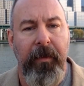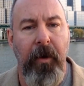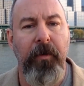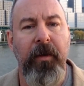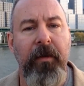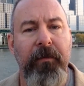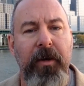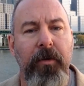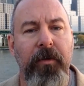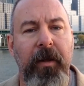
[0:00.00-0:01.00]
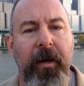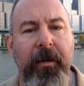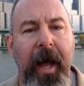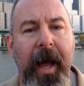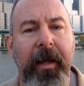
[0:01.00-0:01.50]
those individuals that
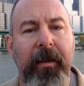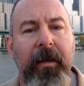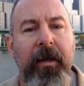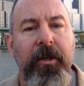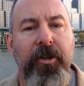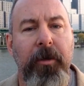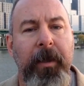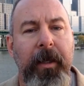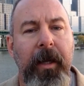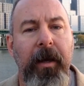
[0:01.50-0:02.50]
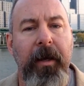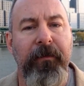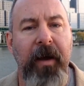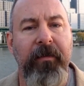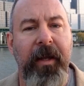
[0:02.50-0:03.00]
attacked should be
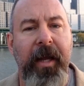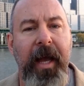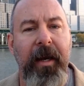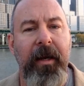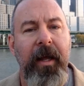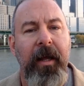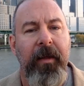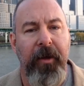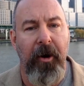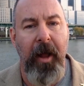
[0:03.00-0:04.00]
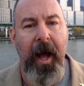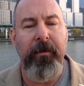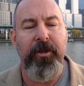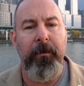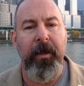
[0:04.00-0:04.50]
investigated, their
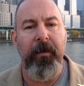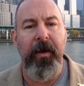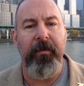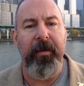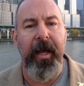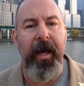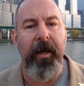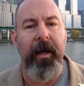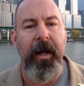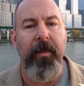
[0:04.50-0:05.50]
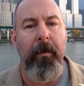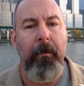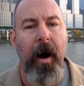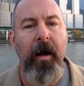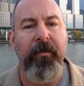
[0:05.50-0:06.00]
lives should be investigated, and the
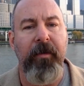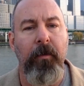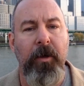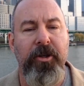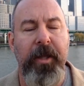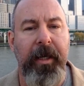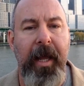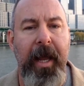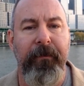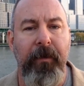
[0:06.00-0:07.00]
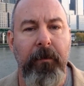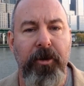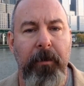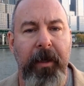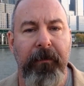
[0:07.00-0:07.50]
mosque in which they came from
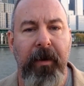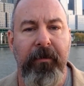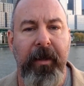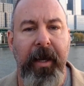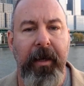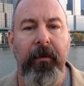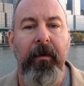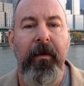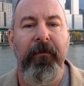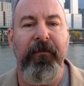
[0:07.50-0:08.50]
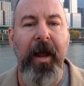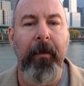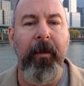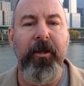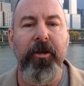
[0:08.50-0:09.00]
should be investigated.
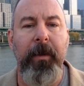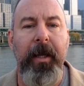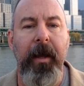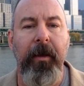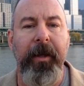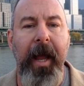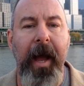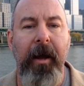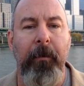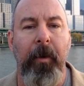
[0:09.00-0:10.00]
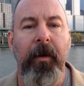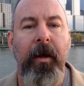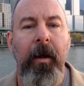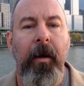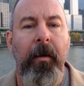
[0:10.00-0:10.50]
Families should be held accountable.
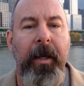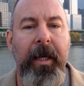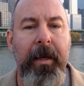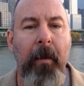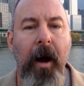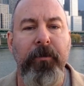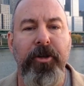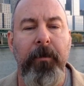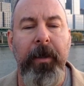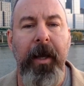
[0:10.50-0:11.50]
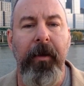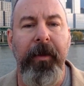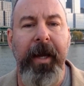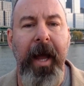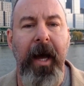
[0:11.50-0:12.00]
Imams should be held
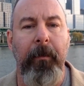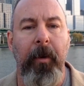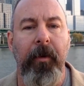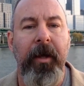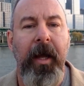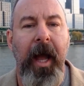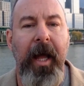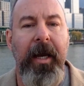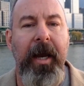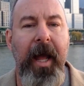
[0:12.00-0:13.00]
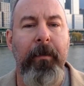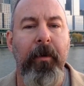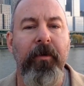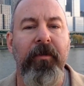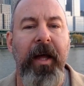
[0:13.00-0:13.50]
accountable. And
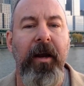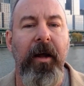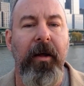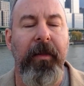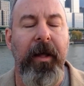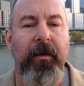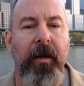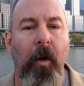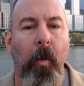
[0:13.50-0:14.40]
neighbors that